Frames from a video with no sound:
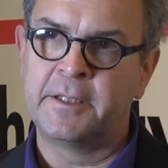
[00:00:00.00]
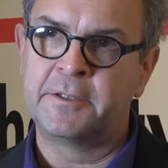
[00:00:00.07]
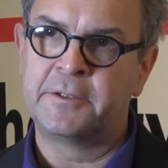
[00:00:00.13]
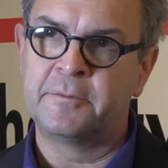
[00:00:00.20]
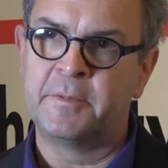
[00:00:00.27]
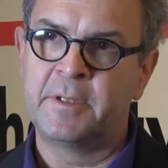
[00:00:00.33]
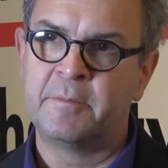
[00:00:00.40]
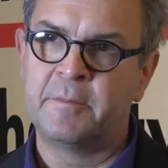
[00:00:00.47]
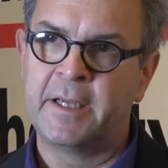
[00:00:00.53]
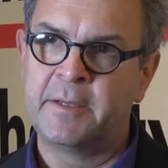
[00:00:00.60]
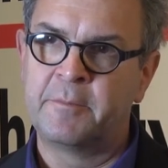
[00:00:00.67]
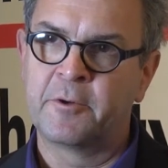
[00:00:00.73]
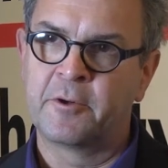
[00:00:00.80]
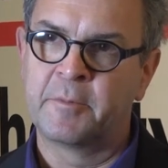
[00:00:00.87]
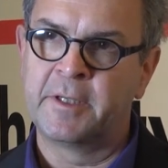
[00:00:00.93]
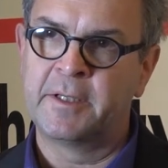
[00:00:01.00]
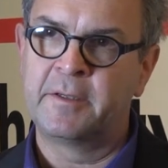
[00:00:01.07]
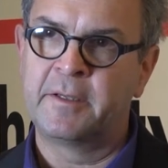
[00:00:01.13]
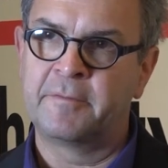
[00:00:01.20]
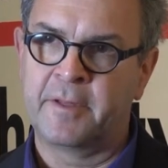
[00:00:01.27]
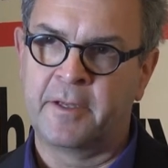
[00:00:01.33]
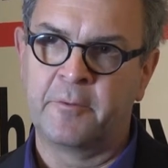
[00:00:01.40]
need to be made
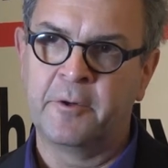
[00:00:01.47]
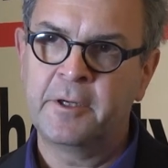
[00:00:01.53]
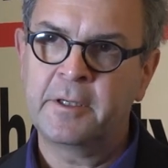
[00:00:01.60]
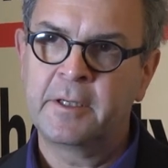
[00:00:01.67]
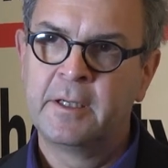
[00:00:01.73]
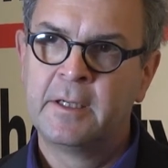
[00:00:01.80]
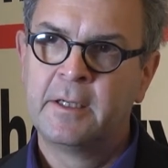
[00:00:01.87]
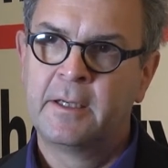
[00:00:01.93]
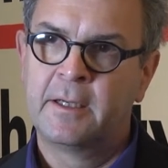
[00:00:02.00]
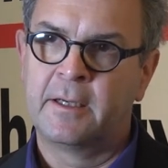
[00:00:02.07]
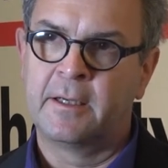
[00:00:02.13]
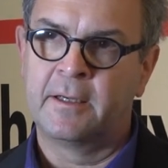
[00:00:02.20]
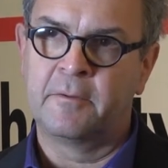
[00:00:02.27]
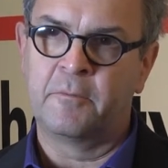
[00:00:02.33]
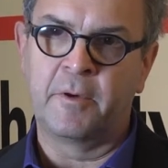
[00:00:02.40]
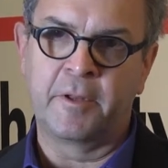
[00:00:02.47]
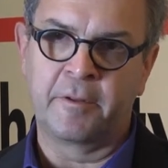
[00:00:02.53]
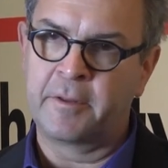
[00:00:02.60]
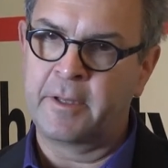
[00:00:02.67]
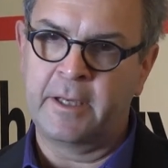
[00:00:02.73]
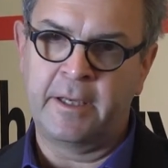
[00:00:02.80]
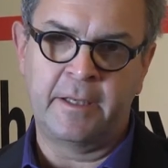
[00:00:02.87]
permanent if they work, uh,
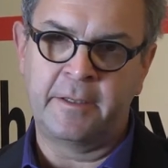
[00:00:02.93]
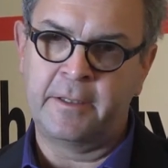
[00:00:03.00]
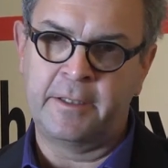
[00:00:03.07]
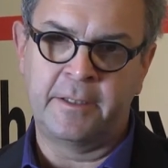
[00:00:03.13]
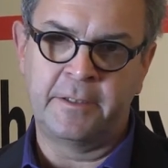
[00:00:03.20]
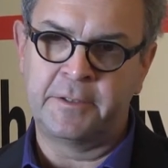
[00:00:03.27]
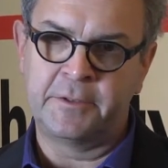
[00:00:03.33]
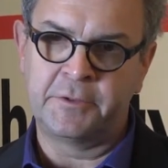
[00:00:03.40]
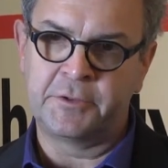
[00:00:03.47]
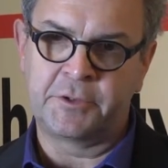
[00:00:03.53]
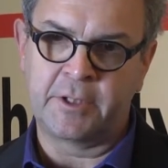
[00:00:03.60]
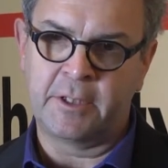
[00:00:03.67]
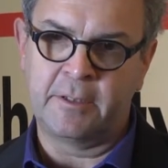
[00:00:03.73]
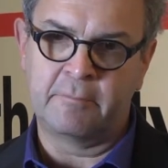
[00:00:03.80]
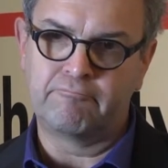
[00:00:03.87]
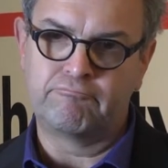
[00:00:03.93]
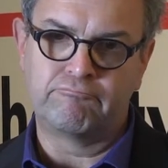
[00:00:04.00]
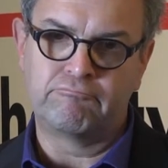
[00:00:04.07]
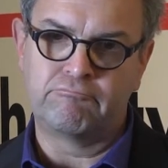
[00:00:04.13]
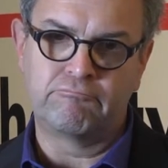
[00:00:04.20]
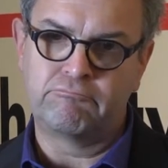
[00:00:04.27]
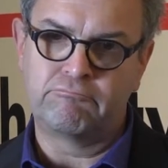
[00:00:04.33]
whether that is um,